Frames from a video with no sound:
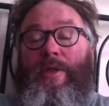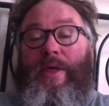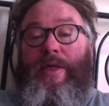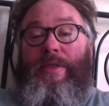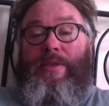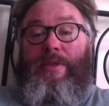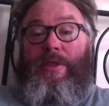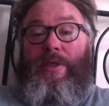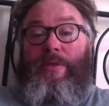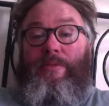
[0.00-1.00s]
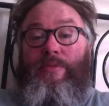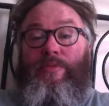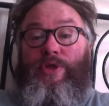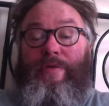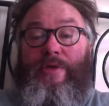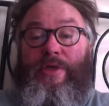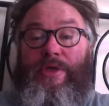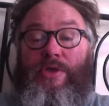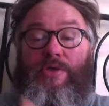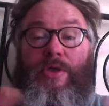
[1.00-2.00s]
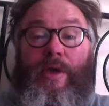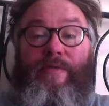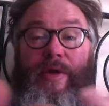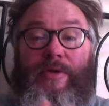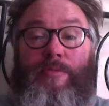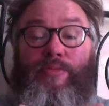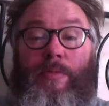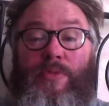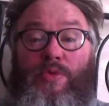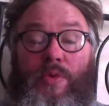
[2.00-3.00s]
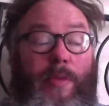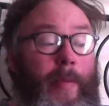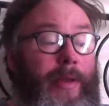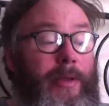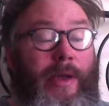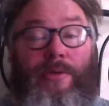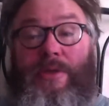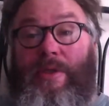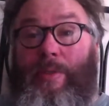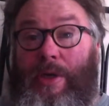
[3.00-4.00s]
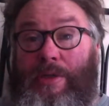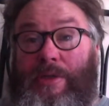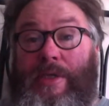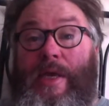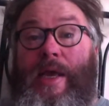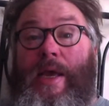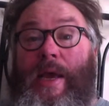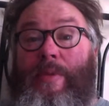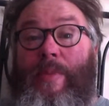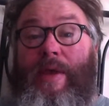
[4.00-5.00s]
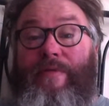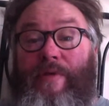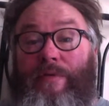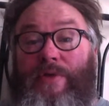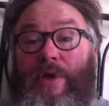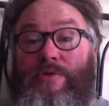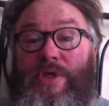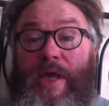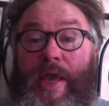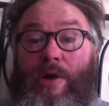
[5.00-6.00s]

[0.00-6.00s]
that charity is because I've had problems with my mental health in the past, and men very often don't seek